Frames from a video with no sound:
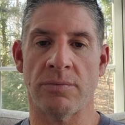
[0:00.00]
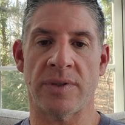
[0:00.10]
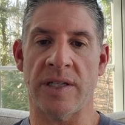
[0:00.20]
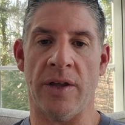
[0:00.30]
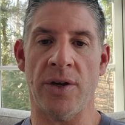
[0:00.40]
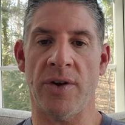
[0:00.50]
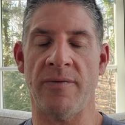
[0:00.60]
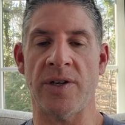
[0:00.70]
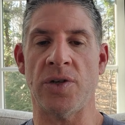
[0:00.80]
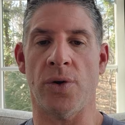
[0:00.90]
sell your
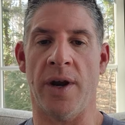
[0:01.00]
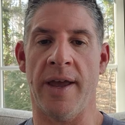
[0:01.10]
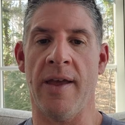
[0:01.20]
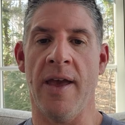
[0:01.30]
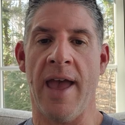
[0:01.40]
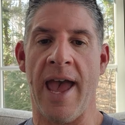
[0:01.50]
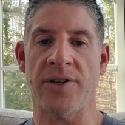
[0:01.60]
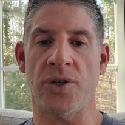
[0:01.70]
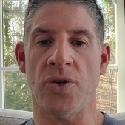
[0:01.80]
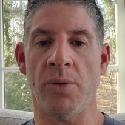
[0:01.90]
inventory
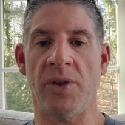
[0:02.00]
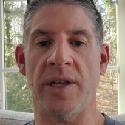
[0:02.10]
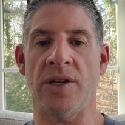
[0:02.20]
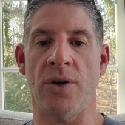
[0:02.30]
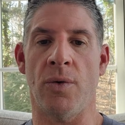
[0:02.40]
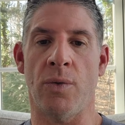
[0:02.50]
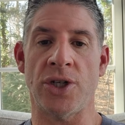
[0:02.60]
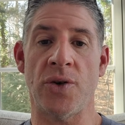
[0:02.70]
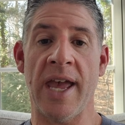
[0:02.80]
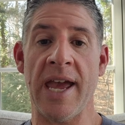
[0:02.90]
as you normally do.
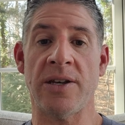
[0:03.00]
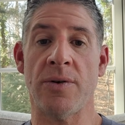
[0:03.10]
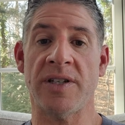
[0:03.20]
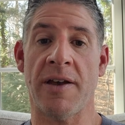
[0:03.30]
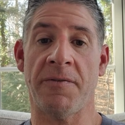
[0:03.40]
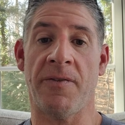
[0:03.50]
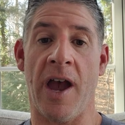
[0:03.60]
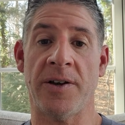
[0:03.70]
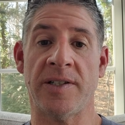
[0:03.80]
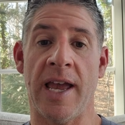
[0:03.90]
What you can't do is have a
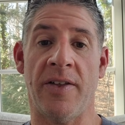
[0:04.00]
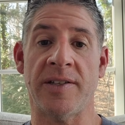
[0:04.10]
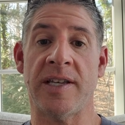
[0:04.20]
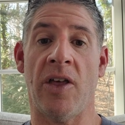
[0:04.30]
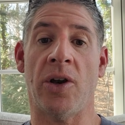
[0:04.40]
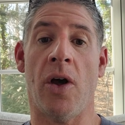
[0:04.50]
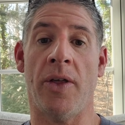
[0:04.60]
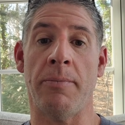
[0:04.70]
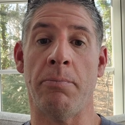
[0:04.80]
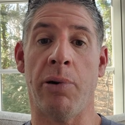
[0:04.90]
fire sale and sell it
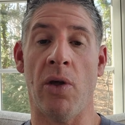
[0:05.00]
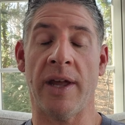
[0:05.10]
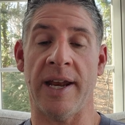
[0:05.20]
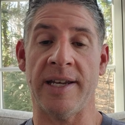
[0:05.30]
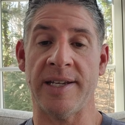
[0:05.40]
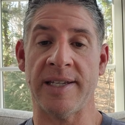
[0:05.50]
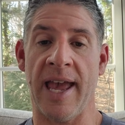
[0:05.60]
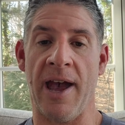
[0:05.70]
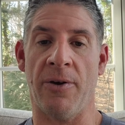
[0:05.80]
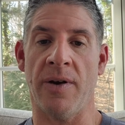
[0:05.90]
all in bulk at a
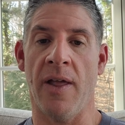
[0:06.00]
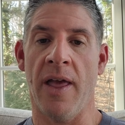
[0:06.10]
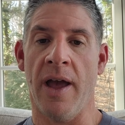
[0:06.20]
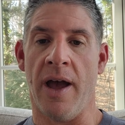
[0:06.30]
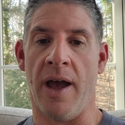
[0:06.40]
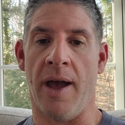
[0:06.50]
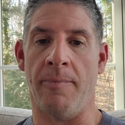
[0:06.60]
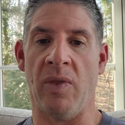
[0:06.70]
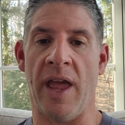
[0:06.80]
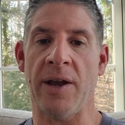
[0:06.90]
discount.
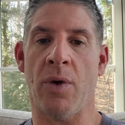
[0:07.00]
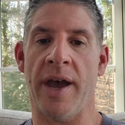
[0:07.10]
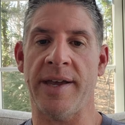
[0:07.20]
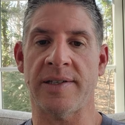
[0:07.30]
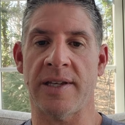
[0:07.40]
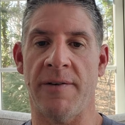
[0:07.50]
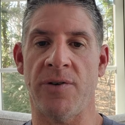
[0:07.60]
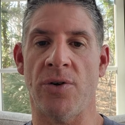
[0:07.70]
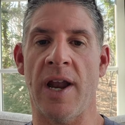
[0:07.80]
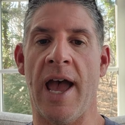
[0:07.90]
Likewise,
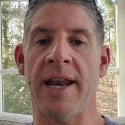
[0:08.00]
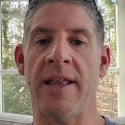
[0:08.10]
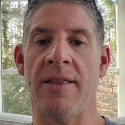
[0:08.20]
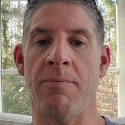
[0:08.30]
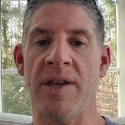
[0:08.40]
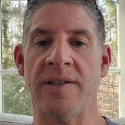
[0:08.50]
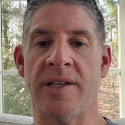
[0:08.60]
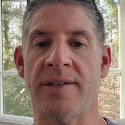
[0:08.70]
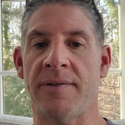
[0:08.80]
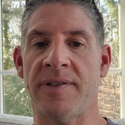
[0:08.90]
if you're not in the
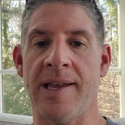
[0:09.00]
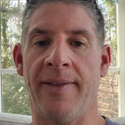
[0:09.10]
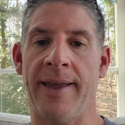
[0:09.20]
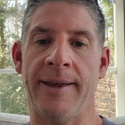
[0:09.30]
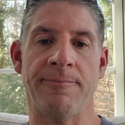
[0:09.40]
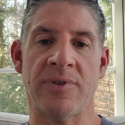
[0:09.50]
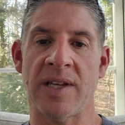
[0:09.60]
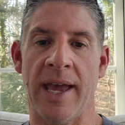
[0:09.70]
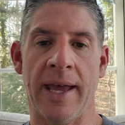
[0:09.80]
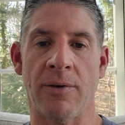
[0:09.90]
business of selling,
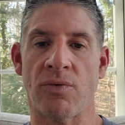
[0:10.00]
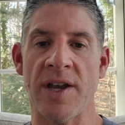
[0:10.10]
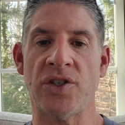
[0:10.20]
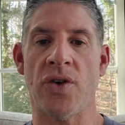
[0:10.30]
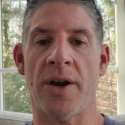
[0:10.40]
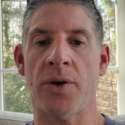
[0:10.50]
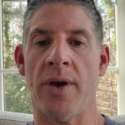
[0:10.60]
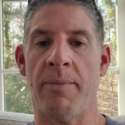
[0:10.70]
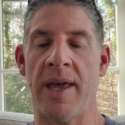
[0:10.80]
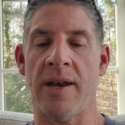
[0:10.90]
say, restaurant
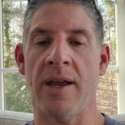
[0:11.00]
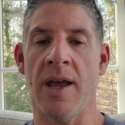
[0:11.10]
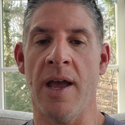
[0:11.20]
equipment,